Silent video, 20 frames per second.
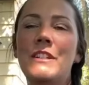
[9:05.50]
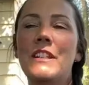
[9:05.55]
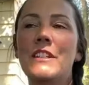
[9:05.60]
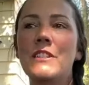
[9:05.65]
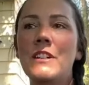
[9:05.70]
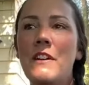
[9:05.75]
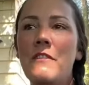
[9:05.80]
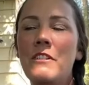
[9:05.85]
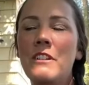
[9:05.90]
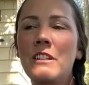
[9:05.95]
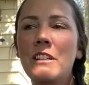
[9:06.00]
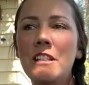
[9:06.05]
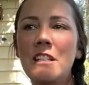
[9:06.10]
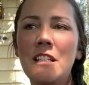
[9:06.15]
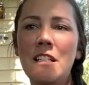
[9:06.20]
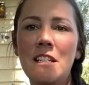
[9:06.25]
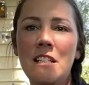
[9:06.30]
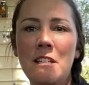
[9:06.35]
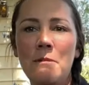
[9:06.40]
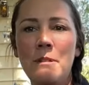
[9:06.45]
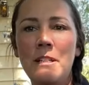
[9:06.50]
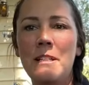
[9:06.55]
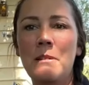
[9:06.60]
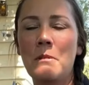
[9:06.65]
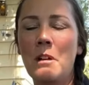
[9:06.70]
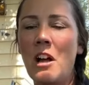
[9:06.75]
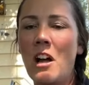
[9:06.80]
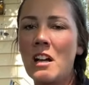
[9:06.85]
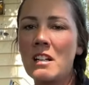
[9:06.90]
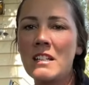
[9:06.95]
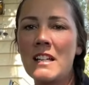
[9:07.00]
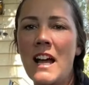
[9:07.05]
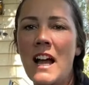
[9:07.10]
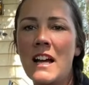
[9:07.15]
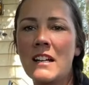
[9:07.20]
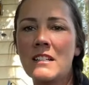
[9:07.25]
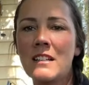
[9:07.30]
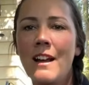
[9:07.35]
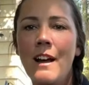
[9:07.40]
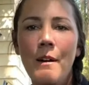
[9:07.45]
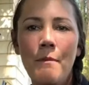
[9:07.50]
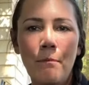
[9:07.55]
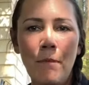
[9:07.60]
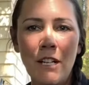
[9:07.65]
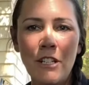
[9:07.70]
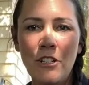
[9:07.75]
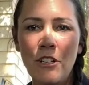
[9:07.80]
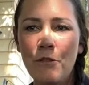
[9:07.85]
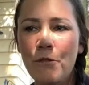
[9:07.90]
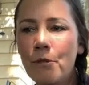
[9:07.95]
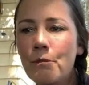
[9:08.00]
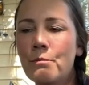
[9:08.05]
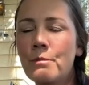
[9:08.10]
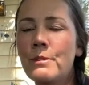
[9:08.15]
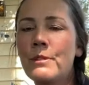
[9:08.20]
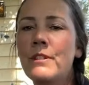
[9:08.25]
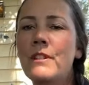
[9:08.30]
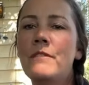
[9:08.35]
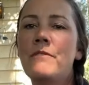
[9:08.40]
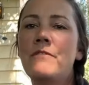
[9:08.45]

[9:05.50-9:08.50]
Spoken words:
There definitely needs to be some contact. My general rule of